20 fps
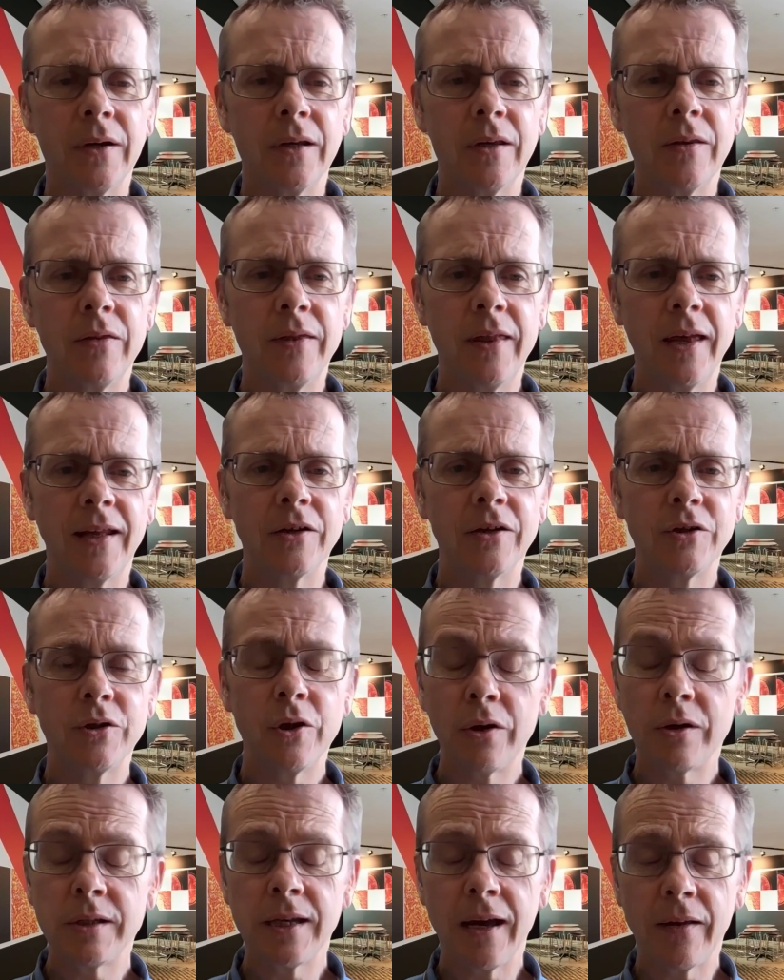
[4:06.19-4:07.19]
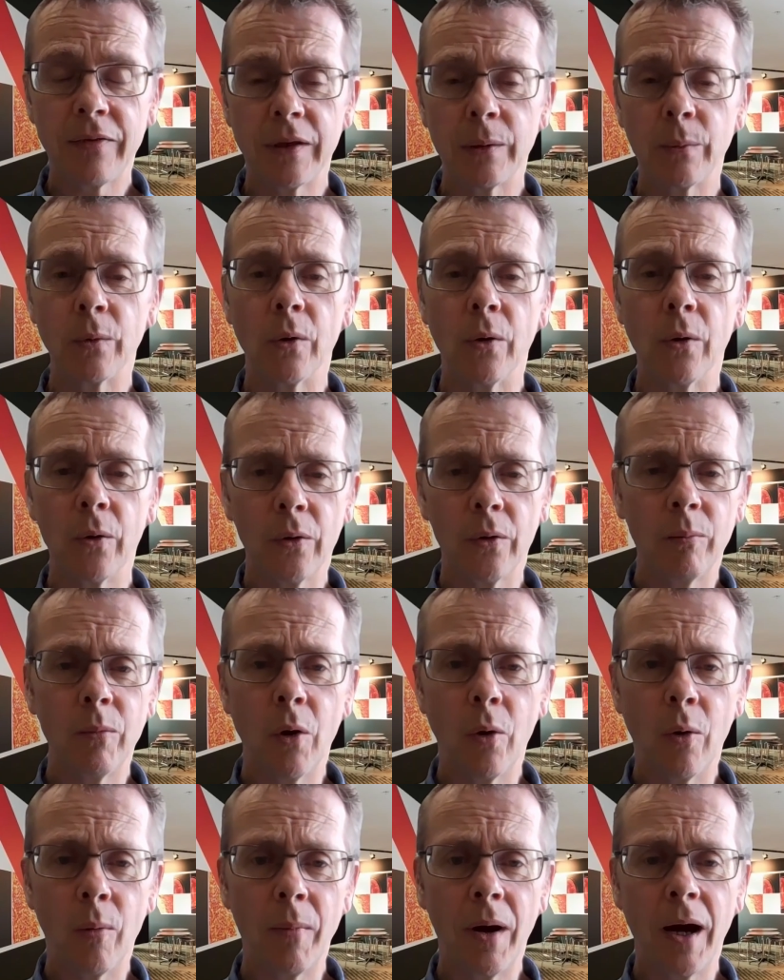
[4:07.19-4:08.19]
then it turns out that we're all
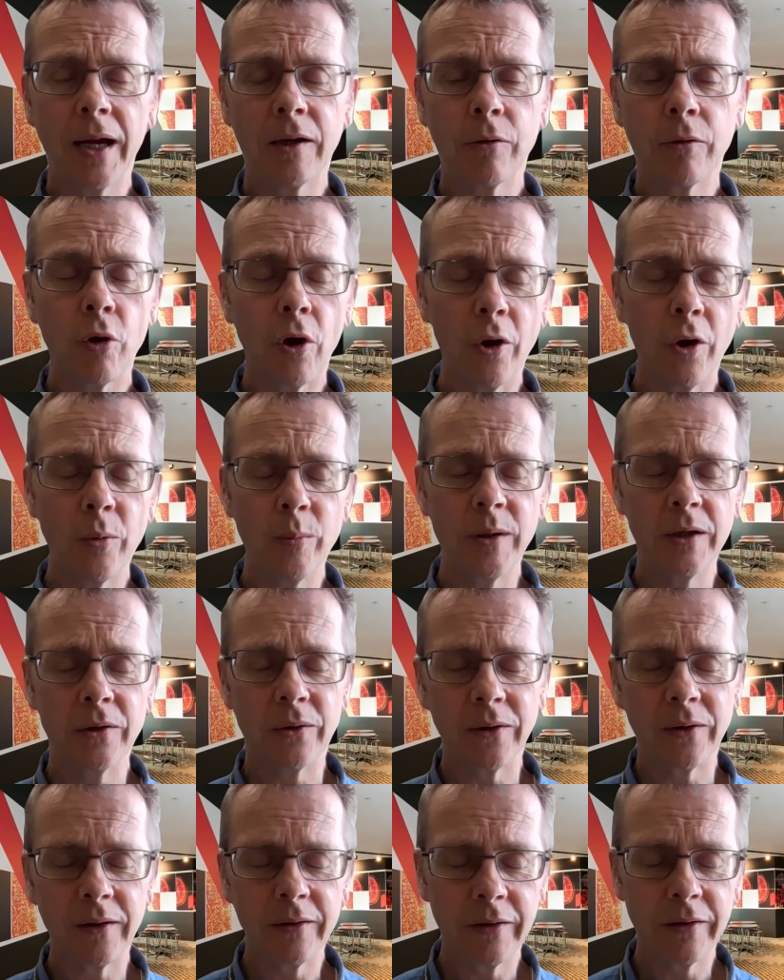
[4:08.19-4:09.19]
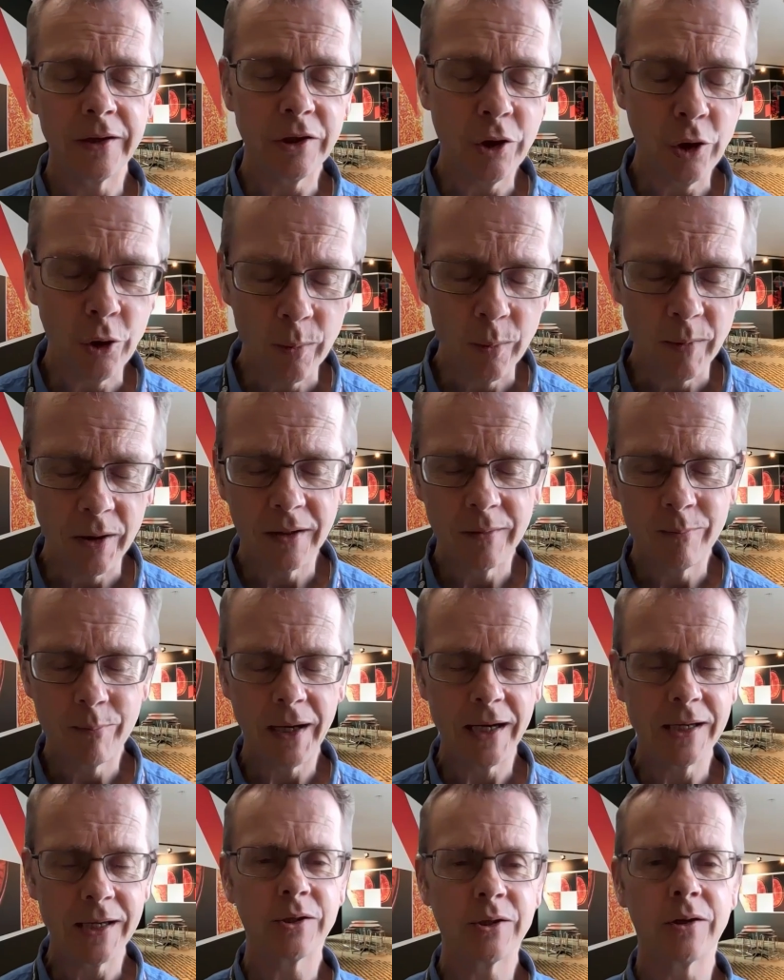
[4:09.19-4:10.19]
more microbial than human
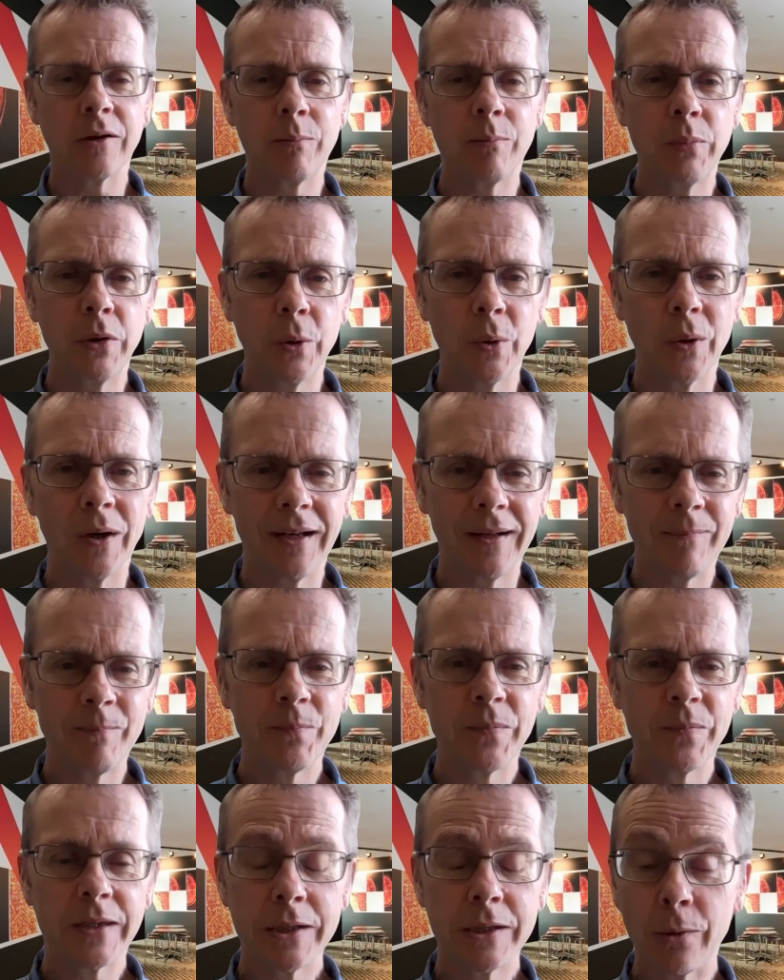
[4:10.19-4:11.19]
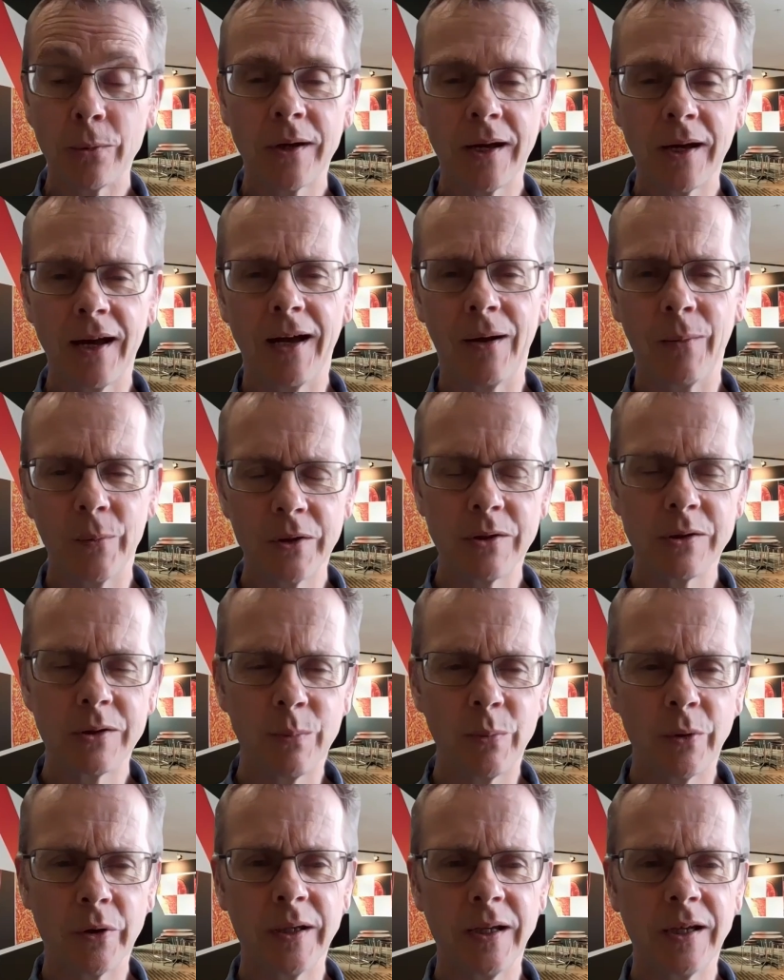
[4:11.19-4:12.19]
based on a pure cell count, which is a
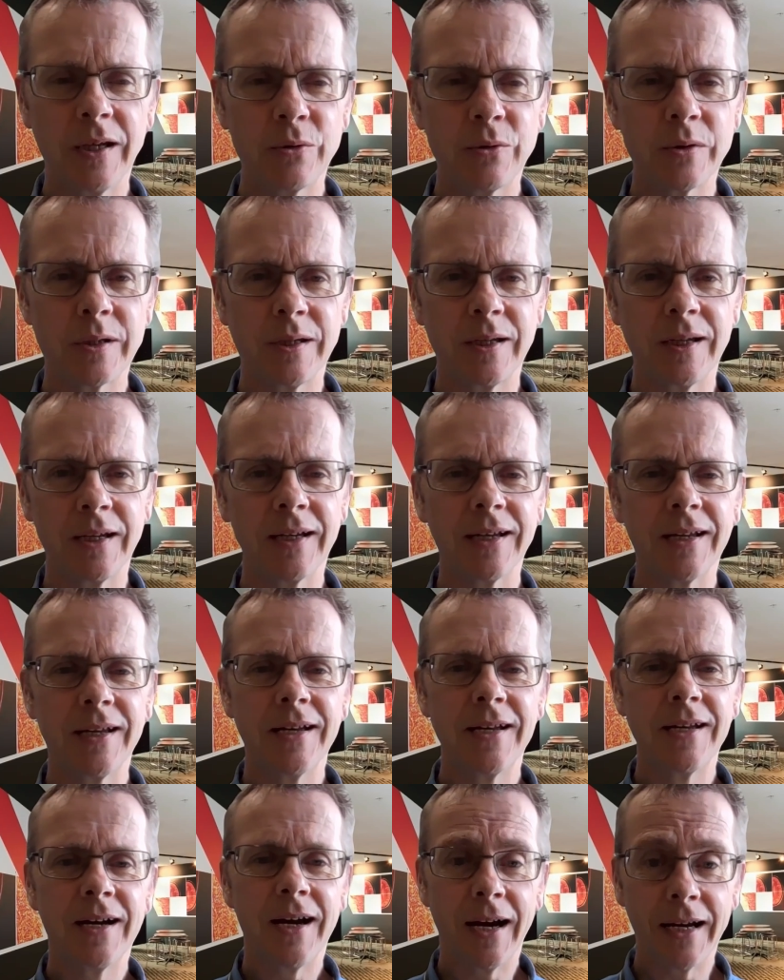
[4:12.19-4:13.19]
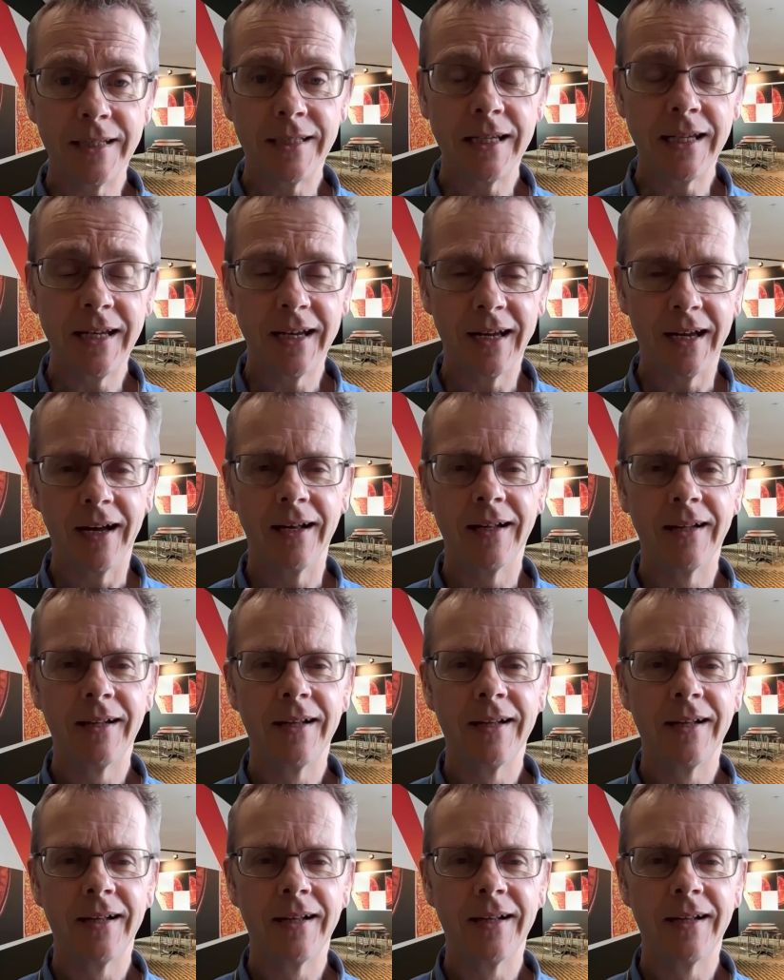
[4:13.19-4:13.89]
pretty interesting idea.